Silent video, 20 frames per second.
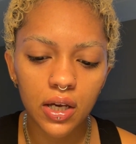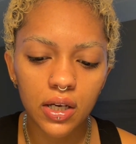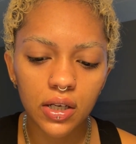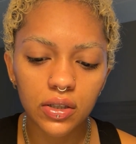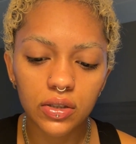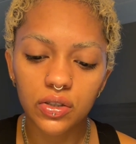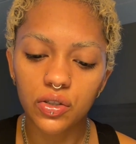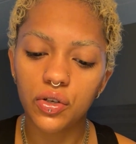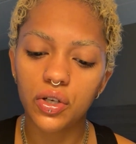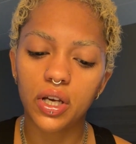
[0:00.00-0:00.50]

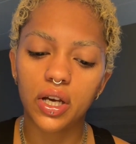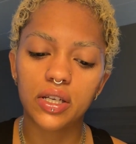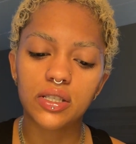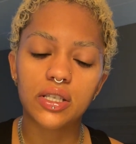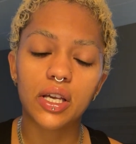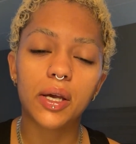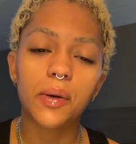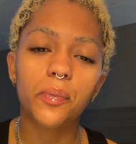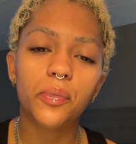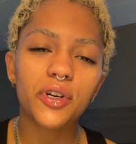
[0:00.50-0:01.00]
So yes,
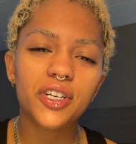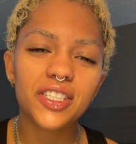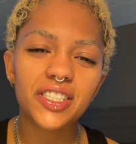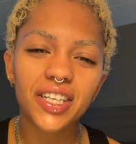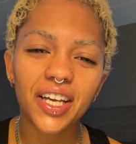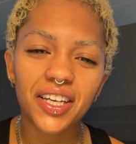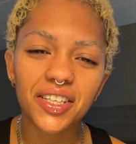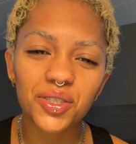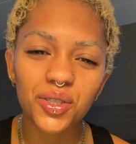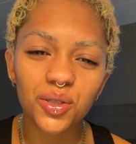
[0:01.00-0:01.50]
I
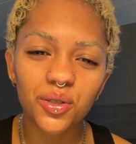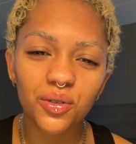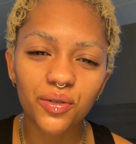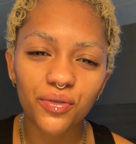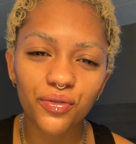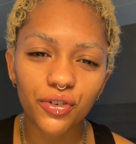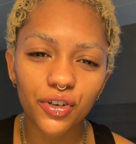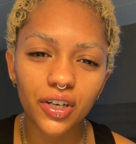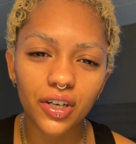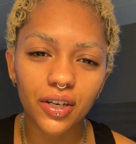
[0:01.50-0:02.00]
appreciate you
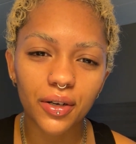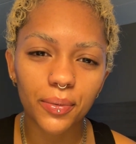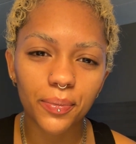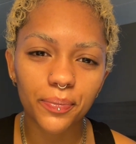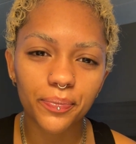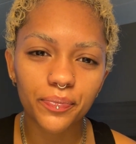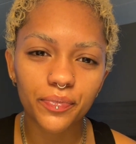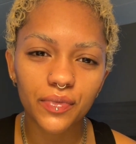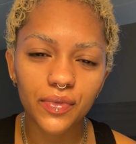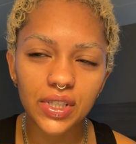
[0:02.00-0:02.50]
for
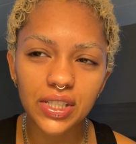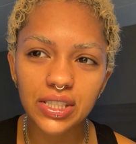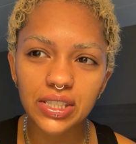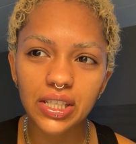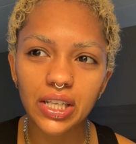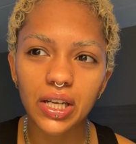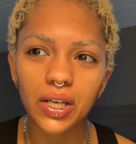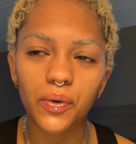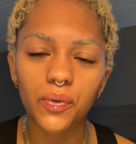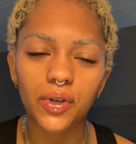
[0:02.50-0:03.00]

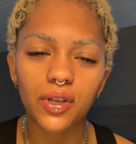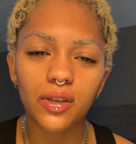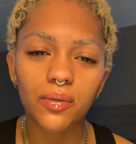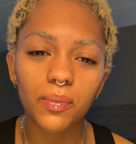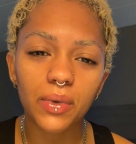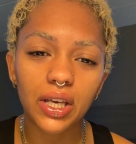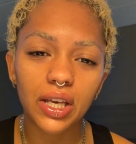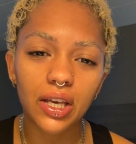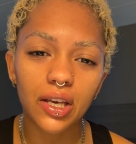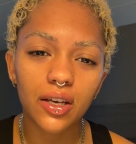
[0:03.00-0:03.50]
sitting with
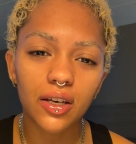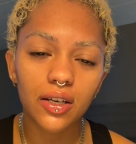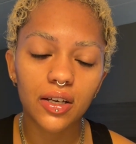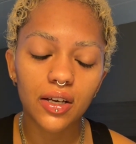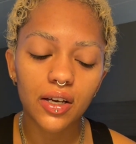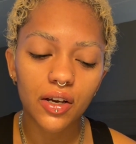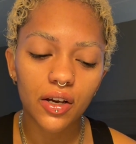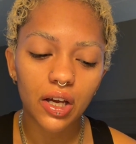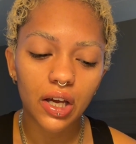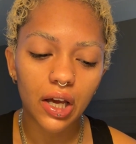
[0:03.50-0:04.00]
me
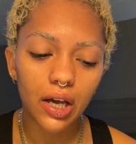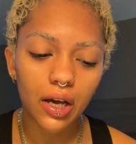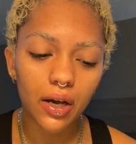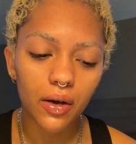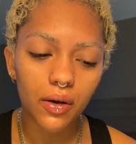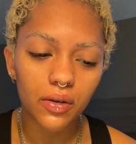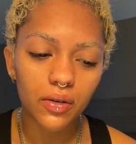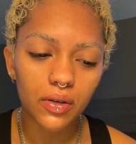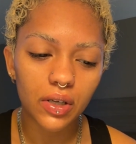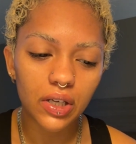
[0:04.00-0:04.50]

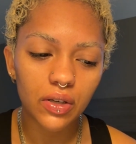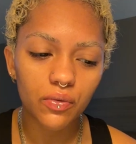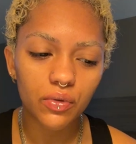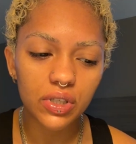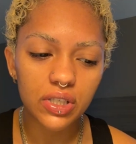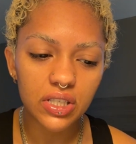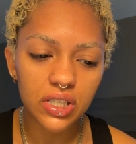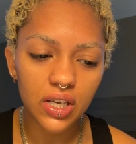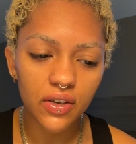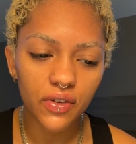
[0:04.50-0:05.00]
and
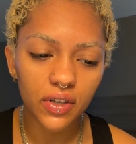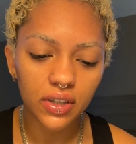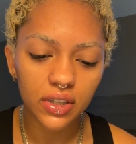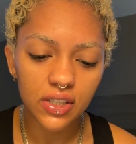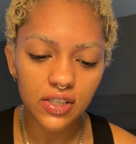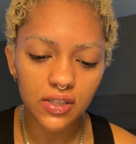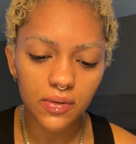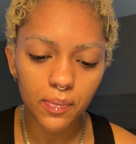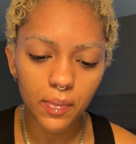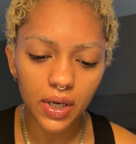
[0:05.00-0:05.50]
receiving
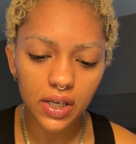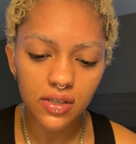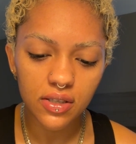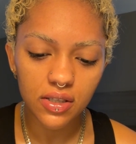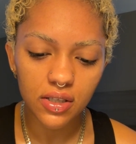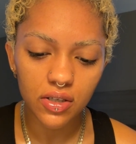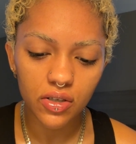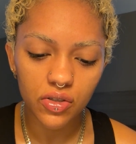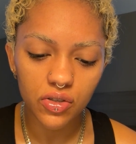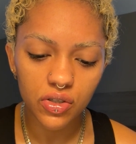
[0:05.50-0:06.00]
this
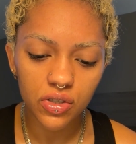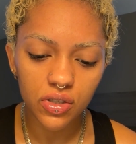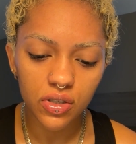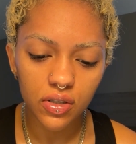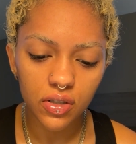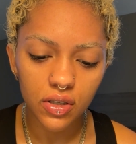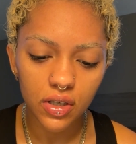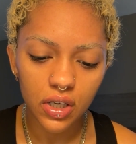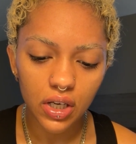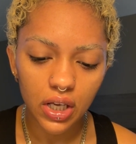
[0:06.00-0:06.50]
message.
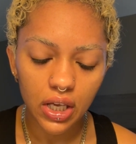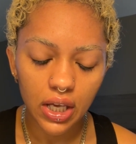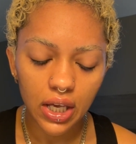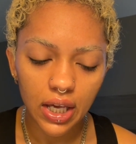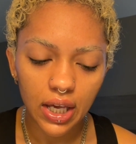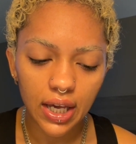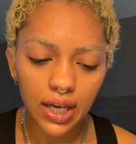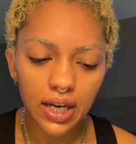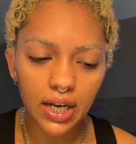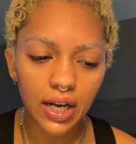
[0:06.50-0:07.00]

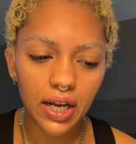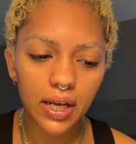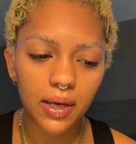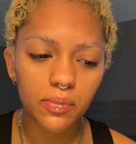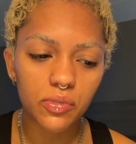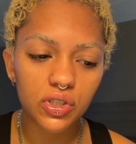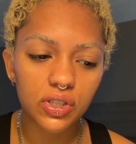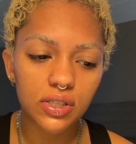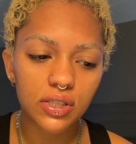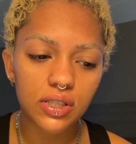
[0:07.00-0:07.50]
And I
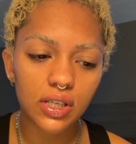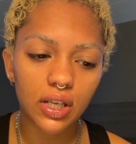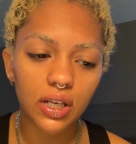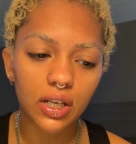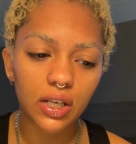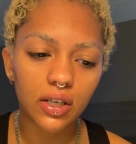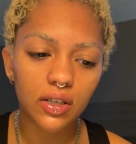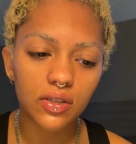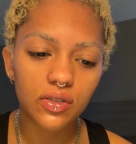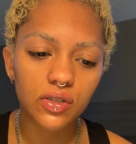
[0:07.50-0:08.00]
am just
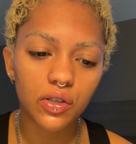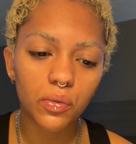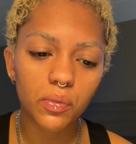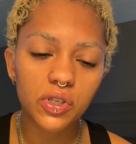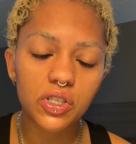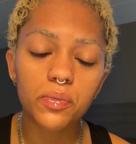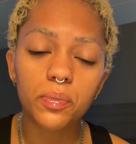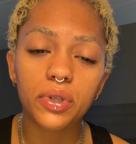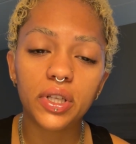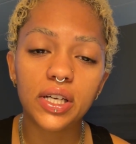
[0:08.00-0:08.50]
sending so
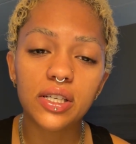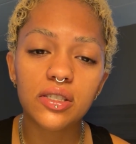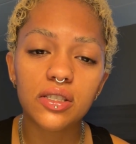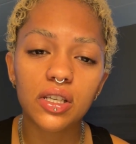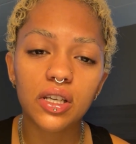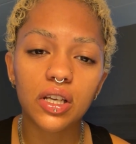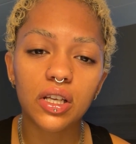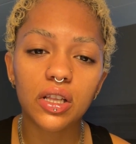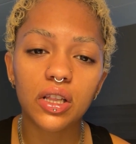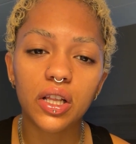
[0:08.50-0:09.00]
much
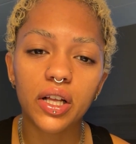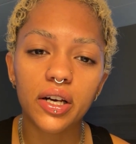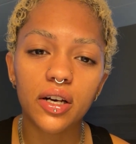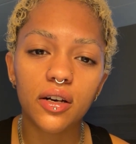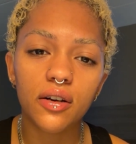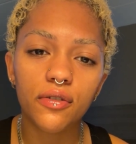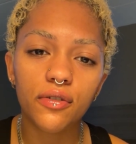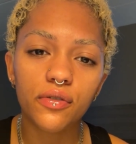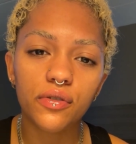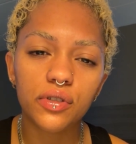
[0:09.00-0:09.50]
blessing and
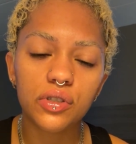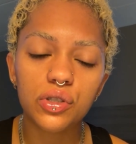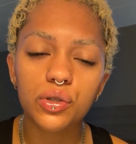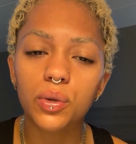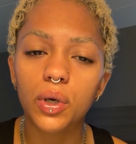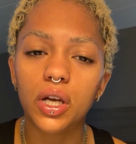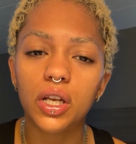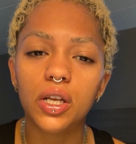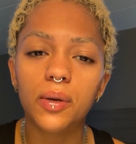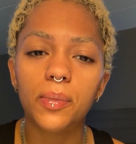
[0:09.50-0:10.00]
love
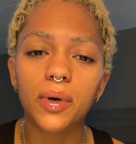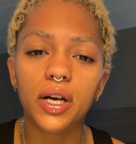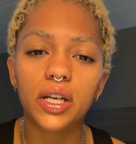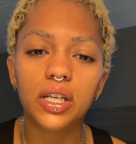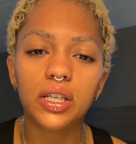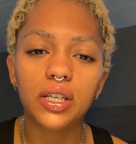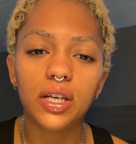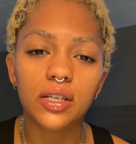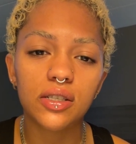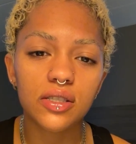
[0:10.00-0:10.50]
to
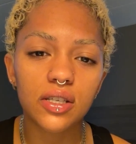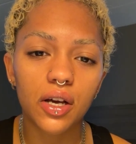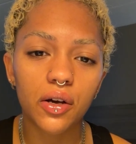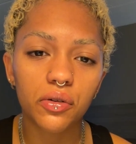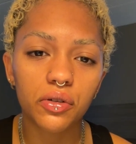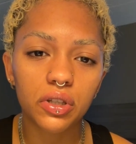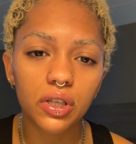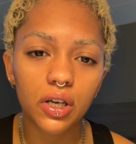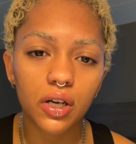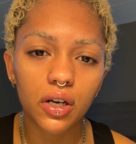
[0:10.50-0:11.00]
anybody that is
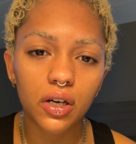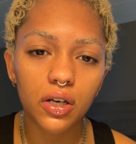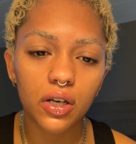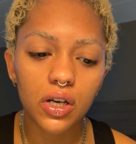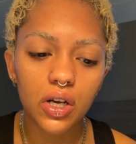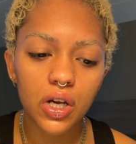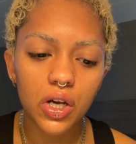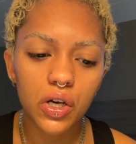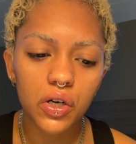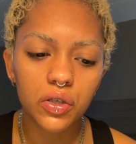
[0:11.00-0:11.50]
out there
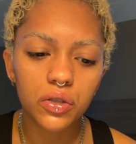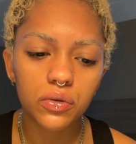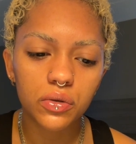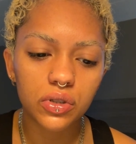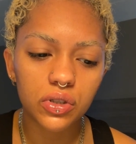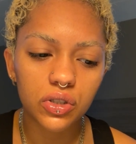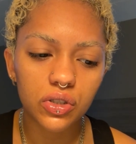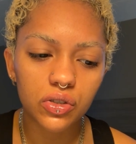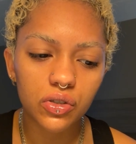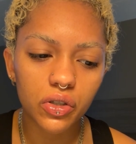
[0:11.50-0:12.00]
who
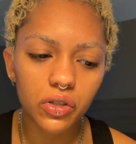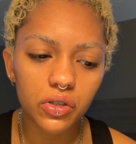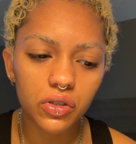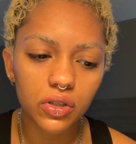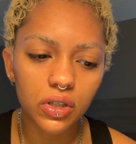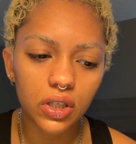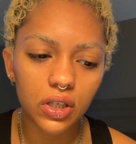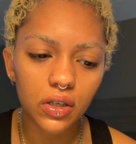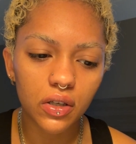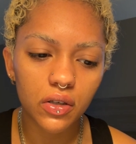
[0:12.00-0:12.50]
is
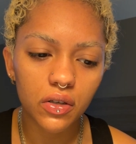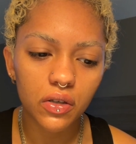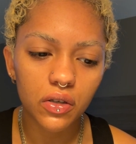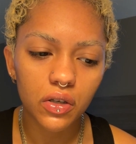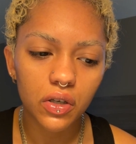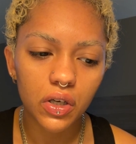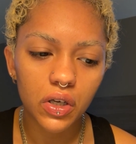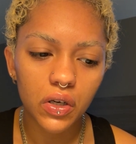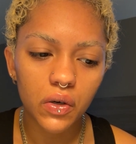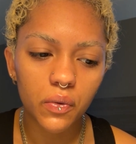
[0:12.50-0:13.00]
struggling
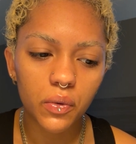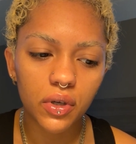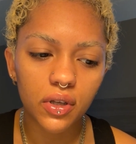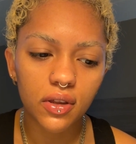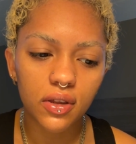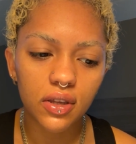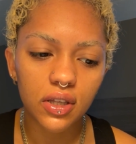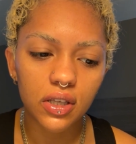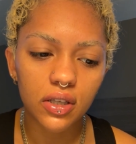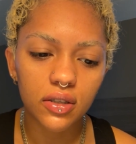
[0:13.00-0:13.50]

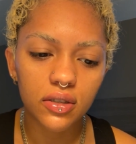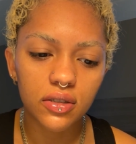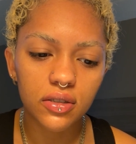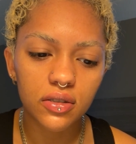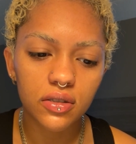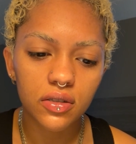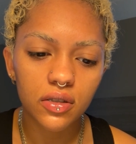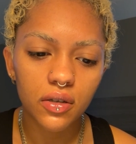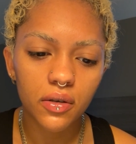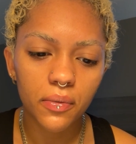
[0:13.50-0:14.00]
with
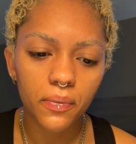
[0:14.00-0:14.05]
this,